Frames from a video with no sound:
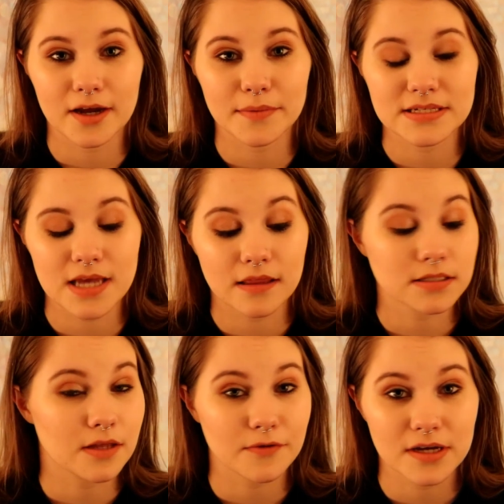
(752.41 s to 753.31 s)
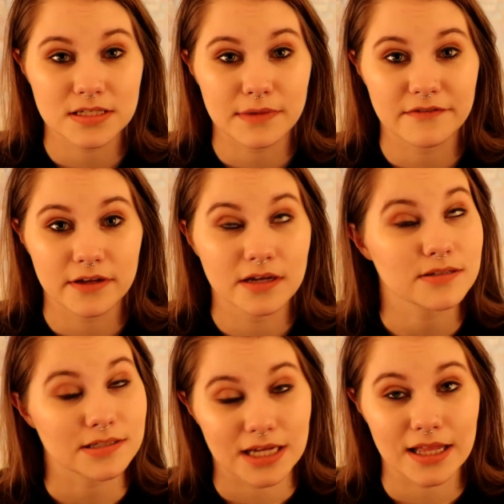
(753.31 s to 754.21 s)
hear me say this on the rest of my videos
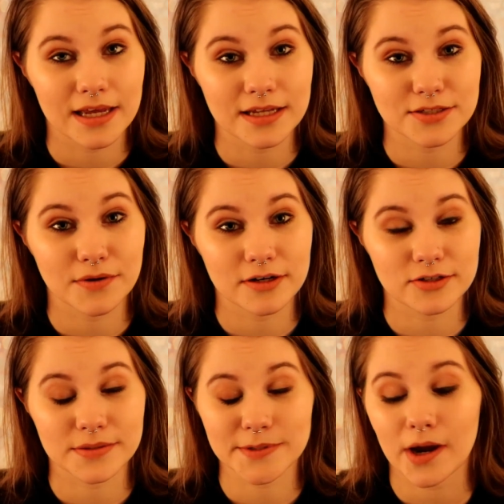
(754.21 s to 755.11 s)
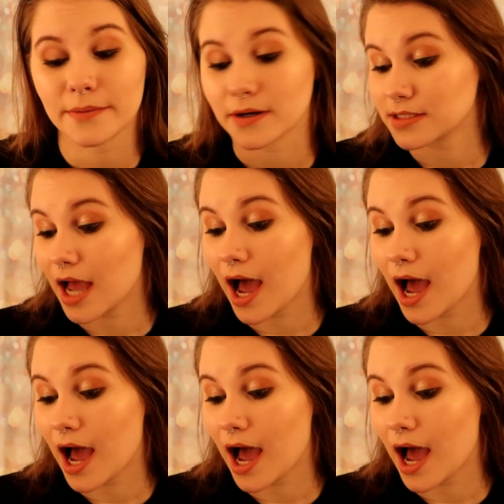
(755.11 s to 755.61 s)
until I hit 200 subscribers.